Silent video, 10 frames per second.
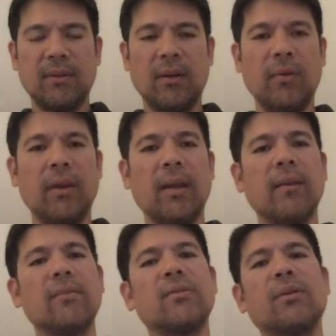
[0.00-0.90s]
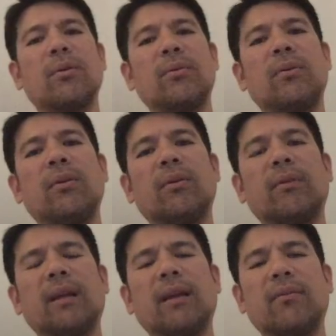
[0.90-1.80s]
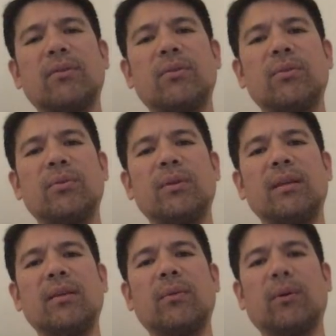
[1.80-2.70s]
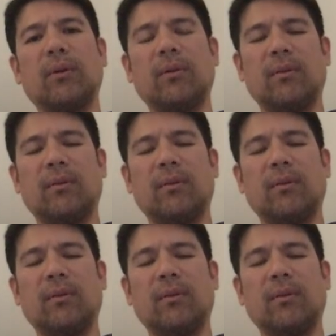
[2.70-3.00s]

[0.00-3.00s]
Okay, so you don't really have to do equal.